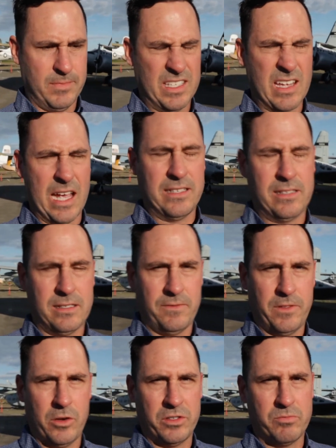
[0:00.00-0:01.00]
sizes
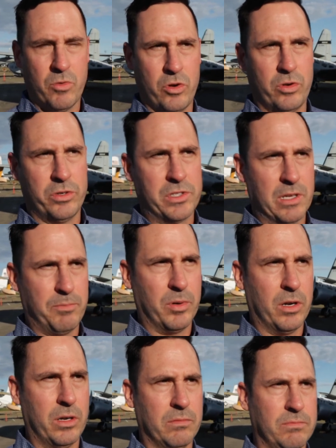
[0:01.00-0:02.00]
of those motors that
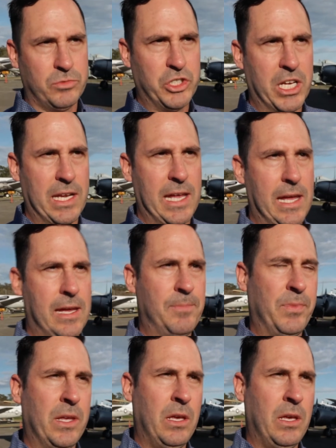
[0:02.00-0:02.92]
burn Jet A.